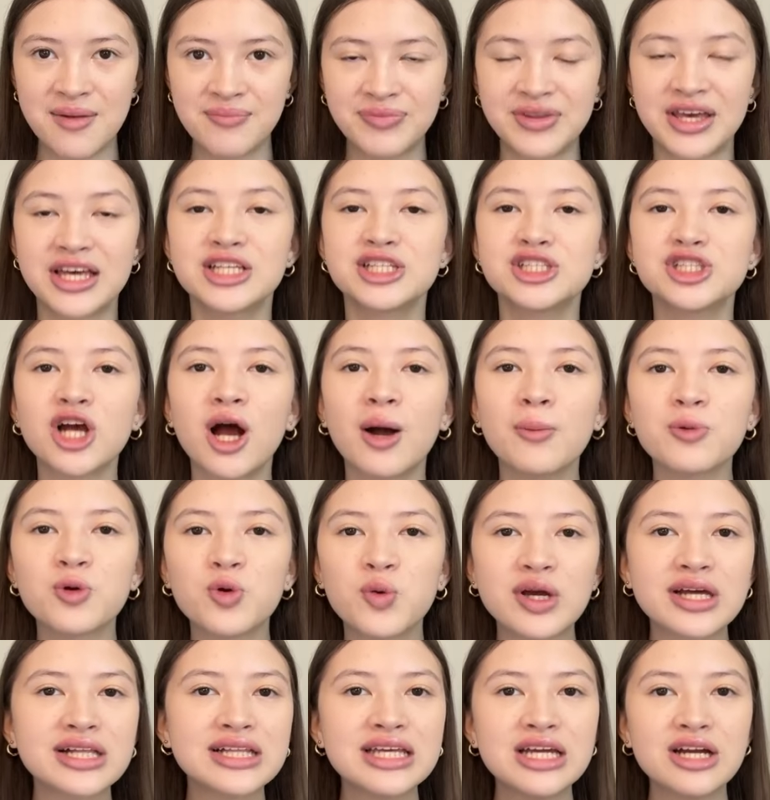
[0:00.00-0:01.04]
His shop
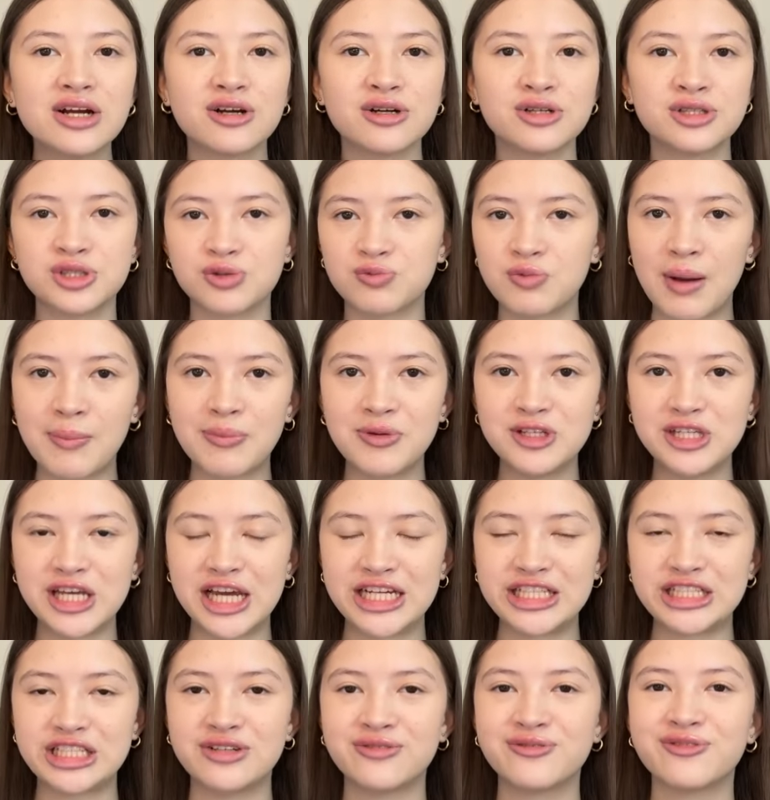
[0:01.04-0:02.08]
quickly earned a
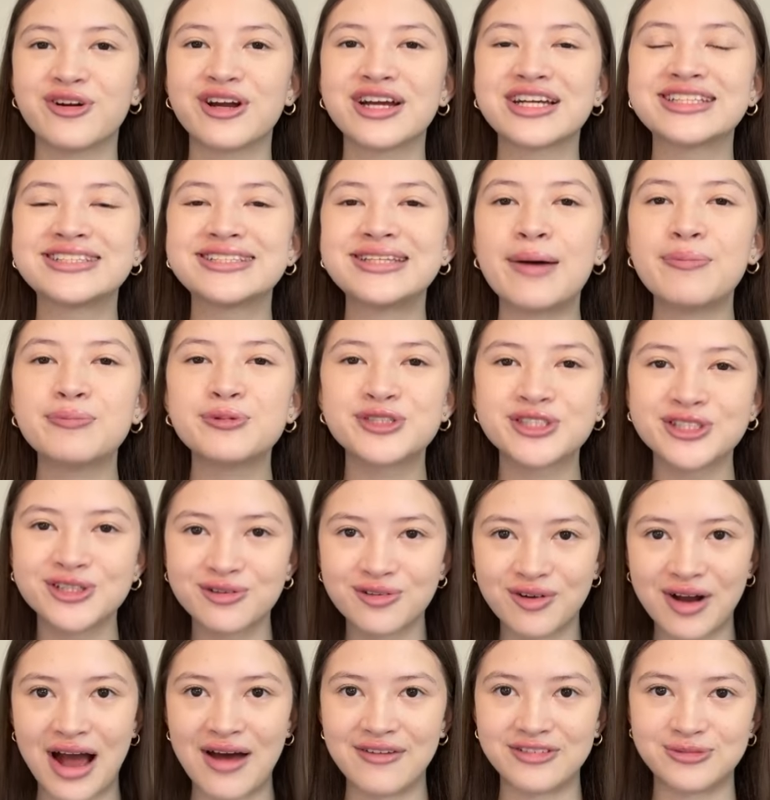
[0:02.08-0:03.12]
reputation for exceptional
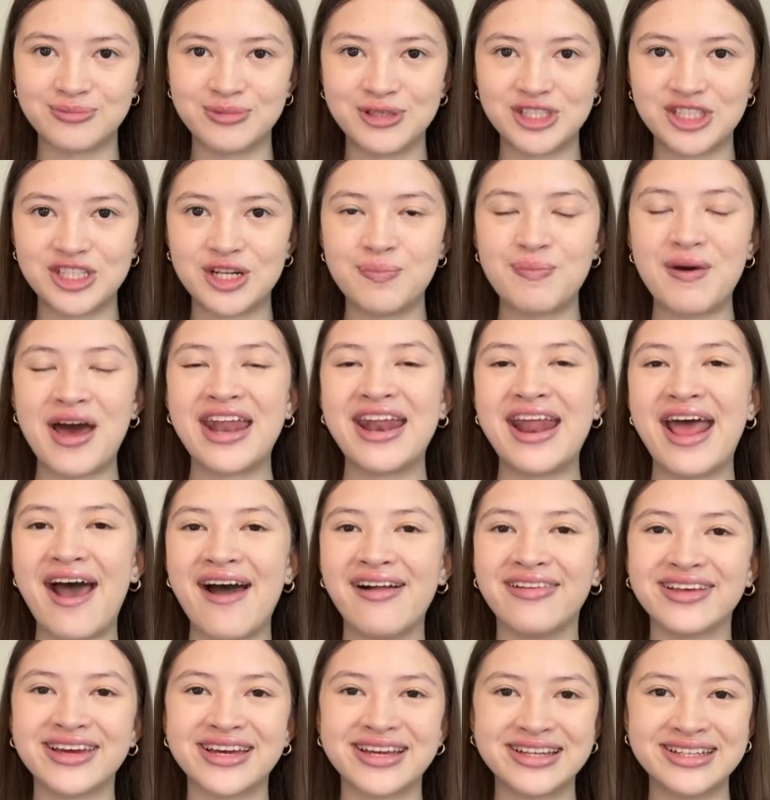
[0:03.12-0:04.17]
craftsmanship and
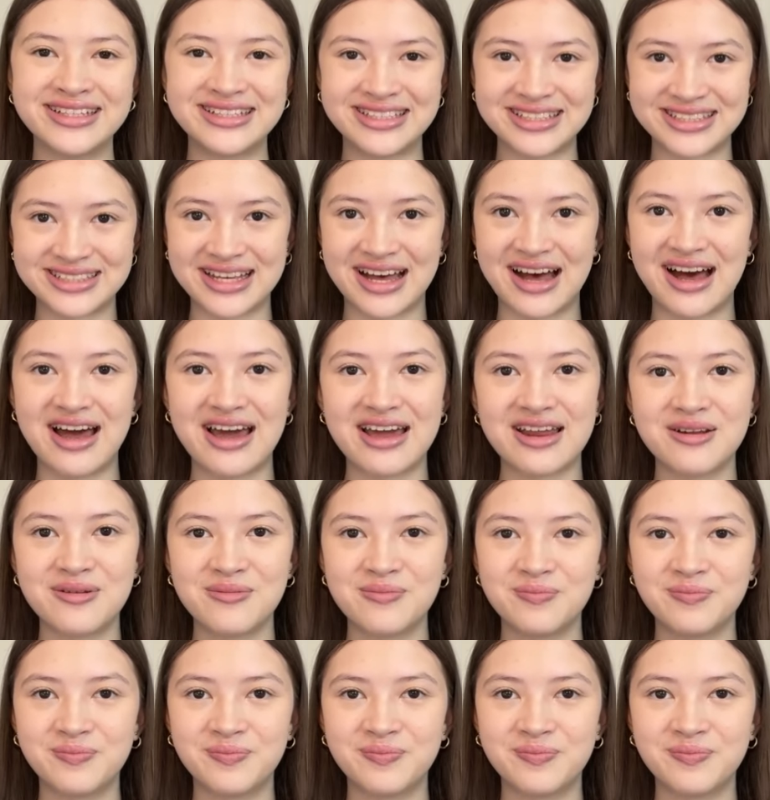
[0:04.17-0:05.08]
elegant design.